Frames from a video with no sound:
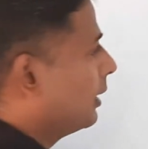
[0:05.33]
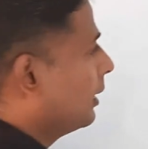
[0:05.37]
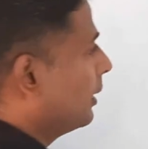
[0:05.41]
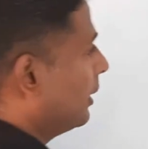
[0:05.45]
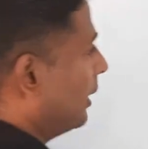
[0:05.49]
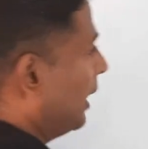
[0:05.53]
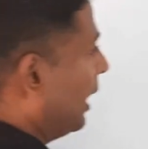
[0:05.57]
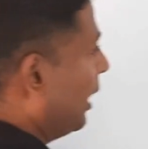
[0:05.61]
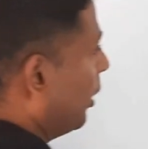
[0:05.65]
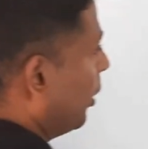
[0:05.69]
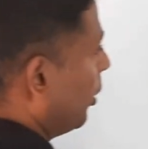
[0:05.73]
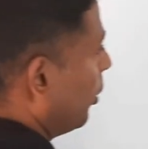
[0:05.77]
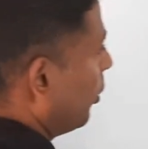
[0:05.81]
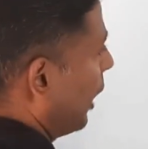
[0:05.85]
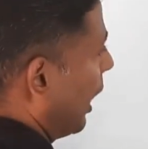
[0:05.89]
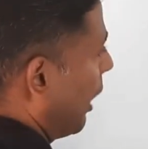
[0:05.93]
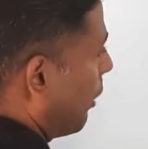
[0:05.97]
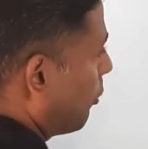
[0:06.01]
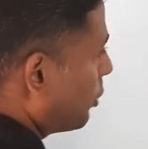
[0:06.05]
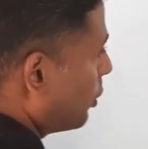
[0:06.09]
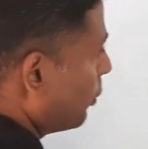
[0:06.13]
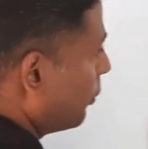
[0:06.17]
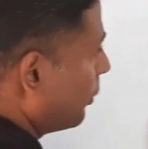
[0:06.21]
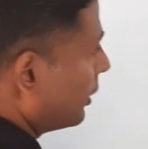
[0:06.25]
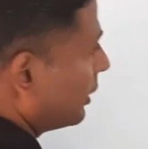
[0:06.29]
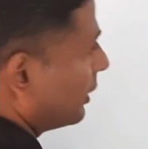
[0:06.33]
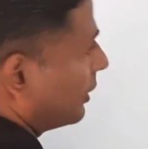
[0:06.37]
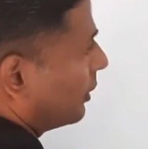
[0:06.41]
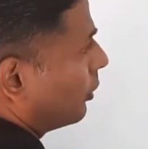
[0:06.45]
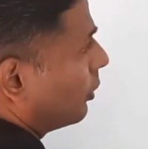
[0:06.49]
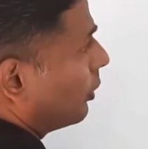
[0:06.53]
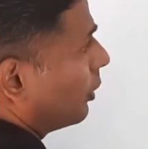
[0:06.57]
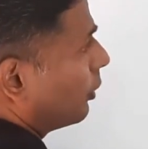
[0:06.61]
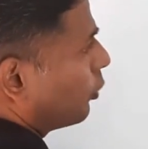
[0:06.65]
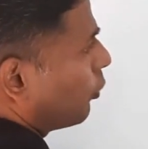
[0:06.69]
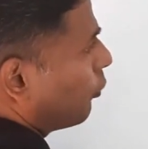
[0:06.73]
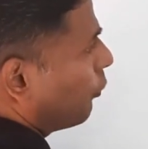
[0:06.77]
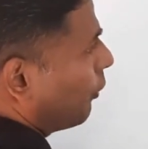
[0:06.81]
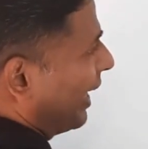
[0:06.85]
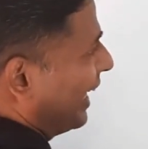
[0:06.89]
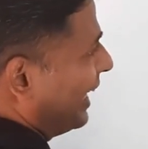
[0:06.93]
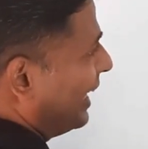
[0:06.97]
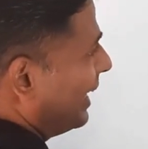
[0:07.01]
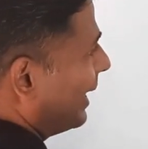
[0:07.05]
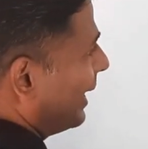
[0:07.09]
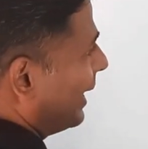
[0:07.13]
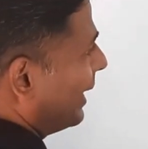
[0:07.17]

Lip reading: Now to find